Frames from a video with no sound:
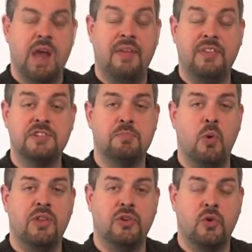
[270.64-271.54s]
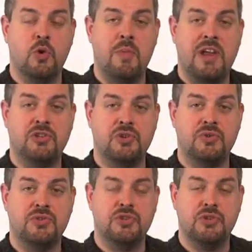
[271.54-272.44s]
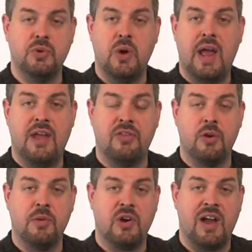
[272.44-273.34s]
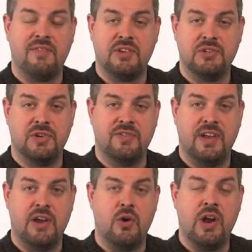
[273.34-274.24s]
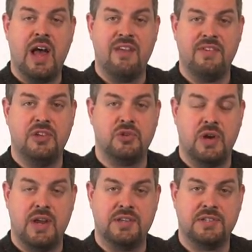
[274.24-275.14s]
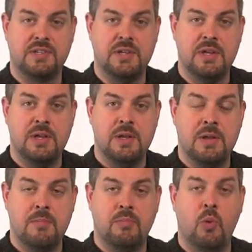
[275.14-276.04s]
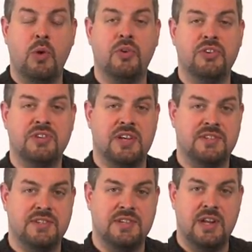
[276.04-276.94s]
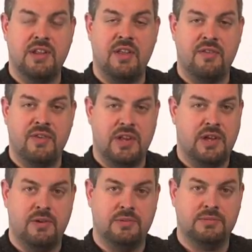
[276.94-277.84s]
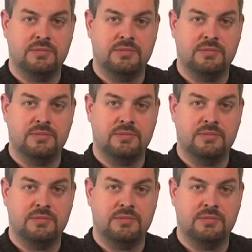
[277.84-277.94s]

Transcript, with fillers: At this point, the crew may choose to do a thermographic survey or an IV trace, but we will discuss this in another video.